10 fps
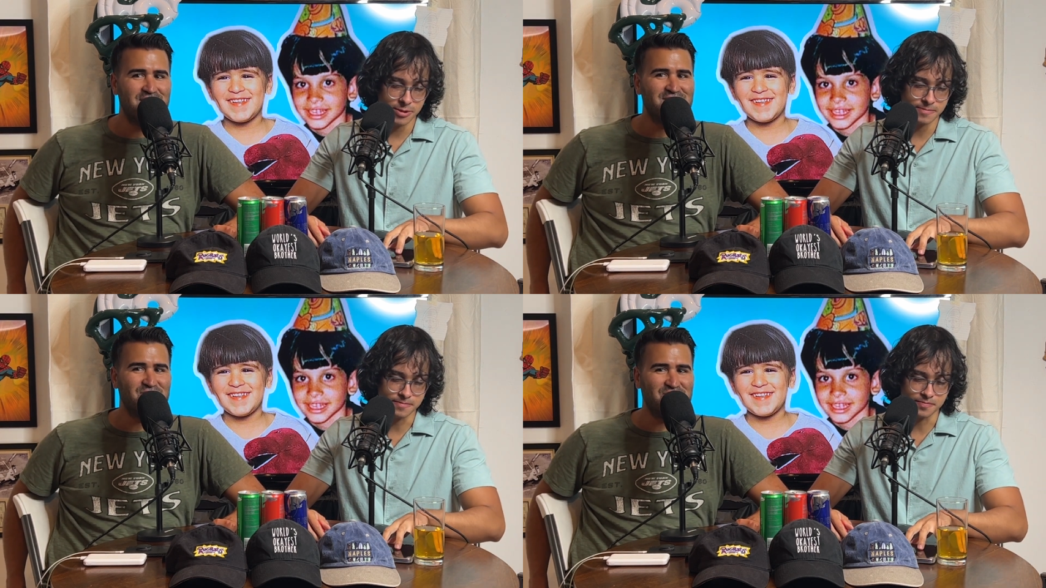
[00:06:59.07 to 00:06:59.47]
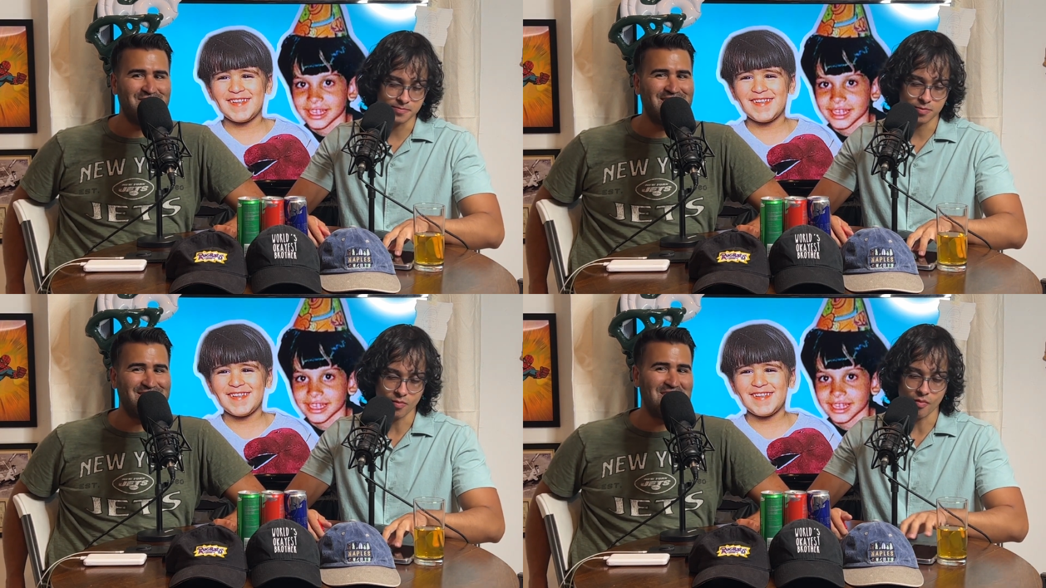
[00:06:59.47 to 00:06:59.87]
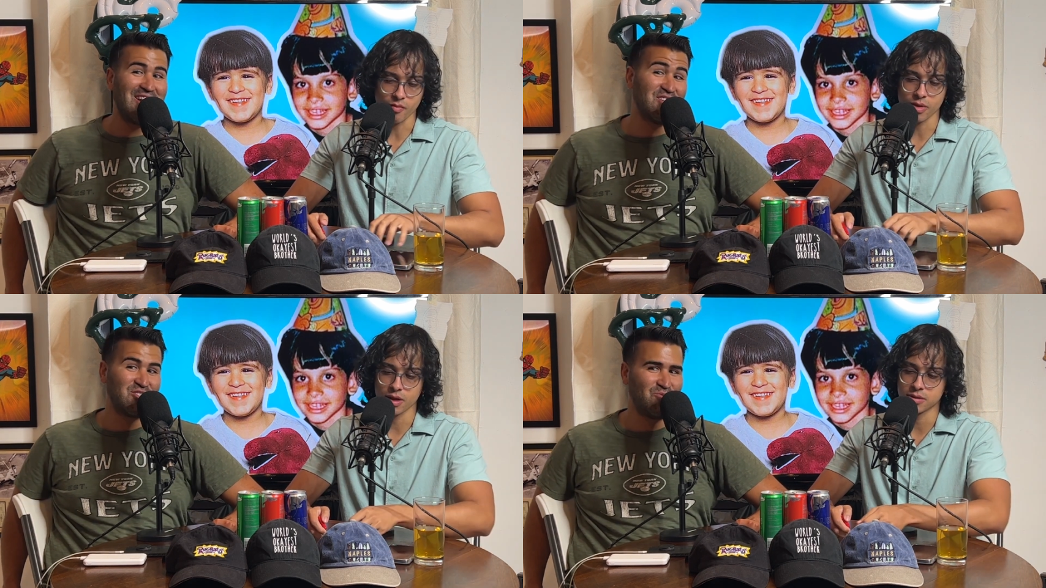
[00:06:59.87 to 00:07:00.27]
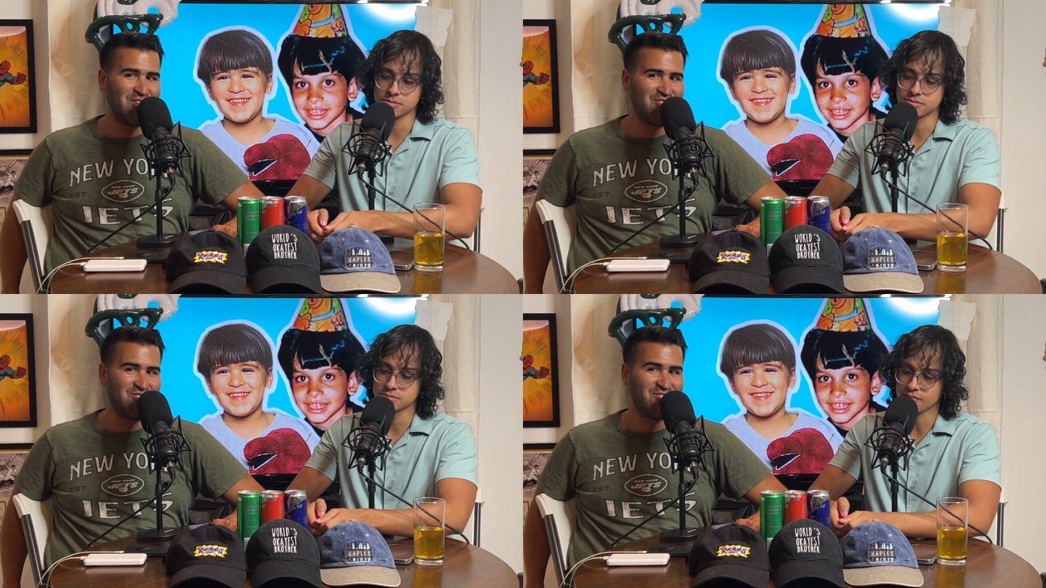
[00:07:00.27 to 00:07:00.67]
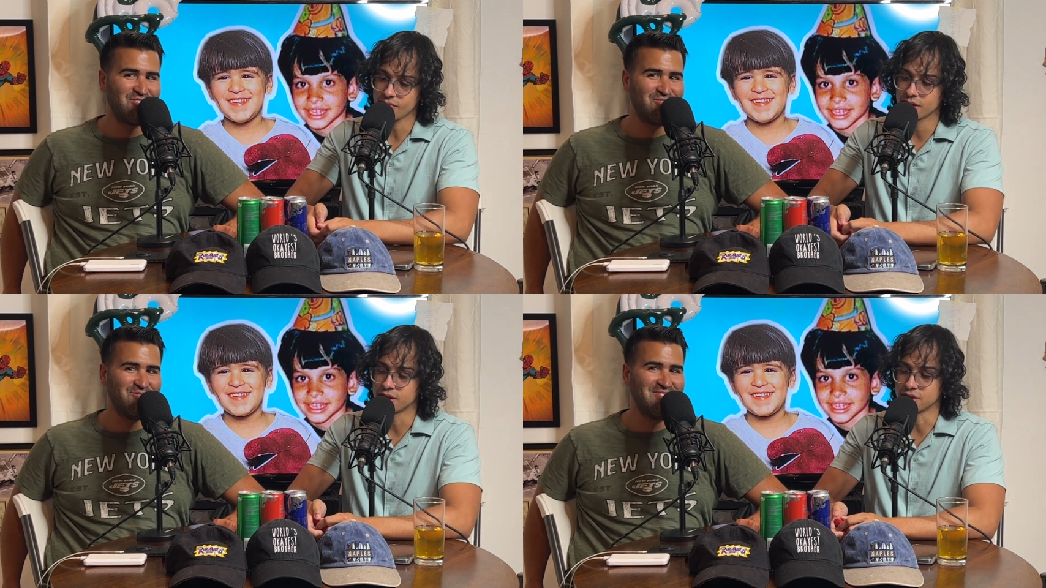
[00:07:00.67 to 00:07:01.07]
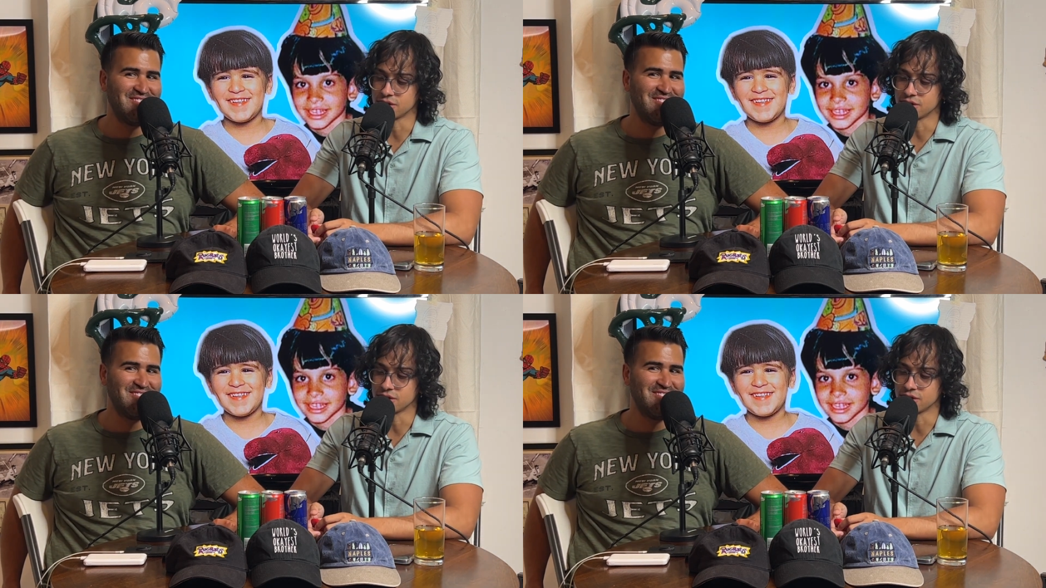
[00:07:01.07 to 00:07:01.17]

Speaker 1: so she like kind of switched her tune.